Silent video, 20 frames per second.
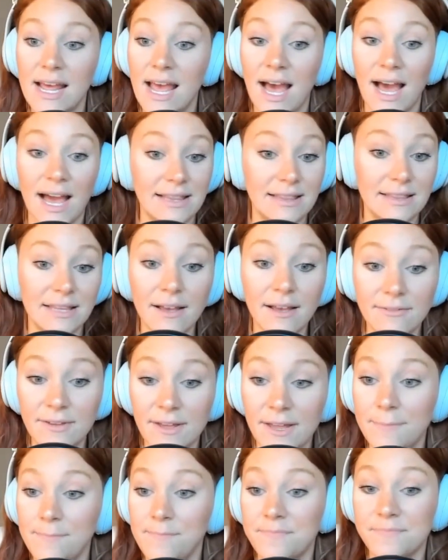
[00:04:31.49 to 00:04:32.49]
I love
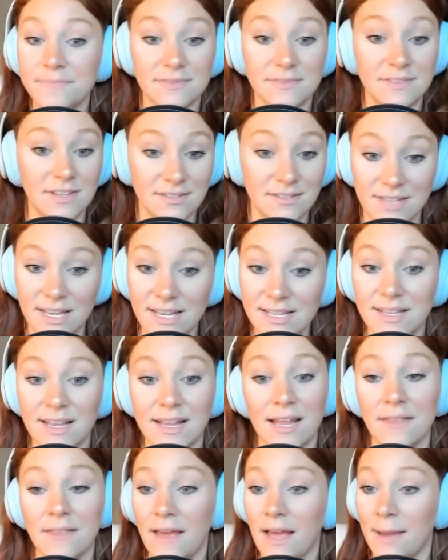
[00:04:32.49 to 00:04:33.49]
it. Doesn't taste like
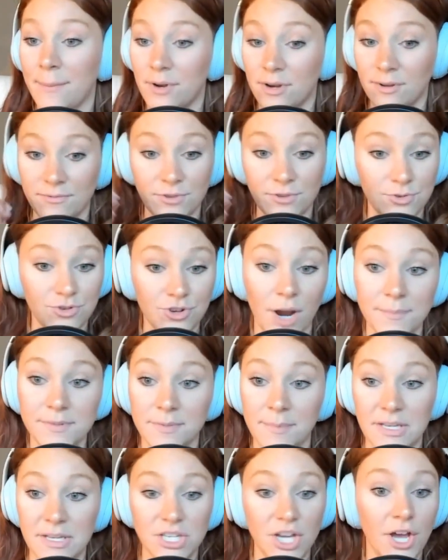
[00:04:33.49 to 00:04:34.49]
anything. I put a few drops on
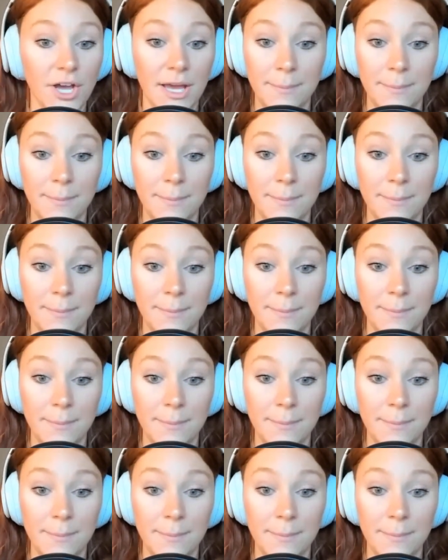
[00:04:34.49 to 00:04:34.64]
my tongue.